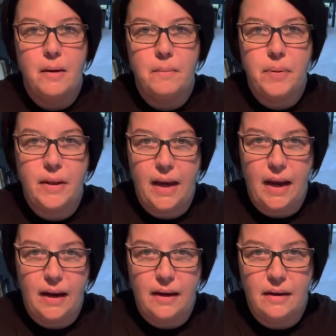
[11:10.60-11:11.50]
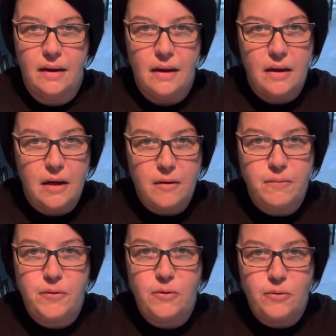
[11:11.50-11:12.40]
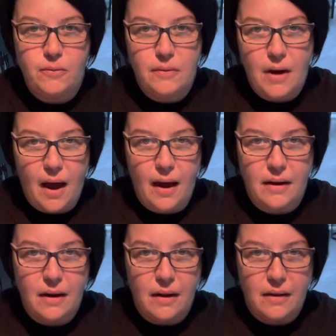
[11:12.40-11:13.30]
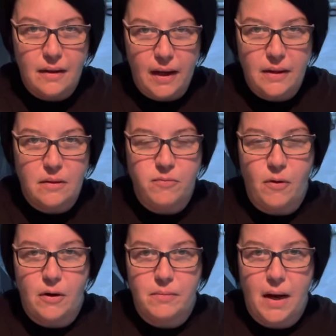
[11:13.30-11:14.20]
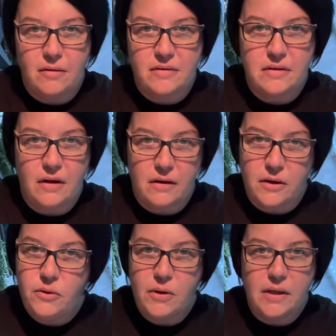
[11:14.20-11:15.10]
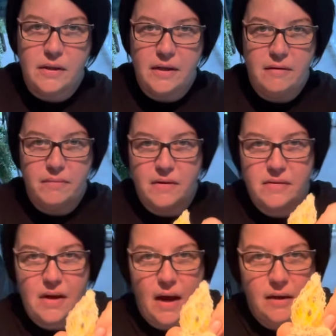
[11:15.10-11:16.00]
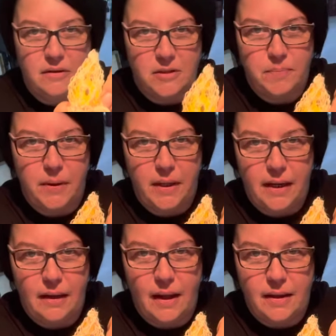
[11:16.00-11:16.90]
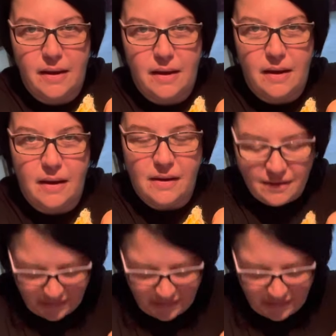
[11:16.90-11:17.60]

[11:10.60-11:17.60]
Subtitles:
plain if you do not like the farmhouse look. You can leave this guy just plain like he is.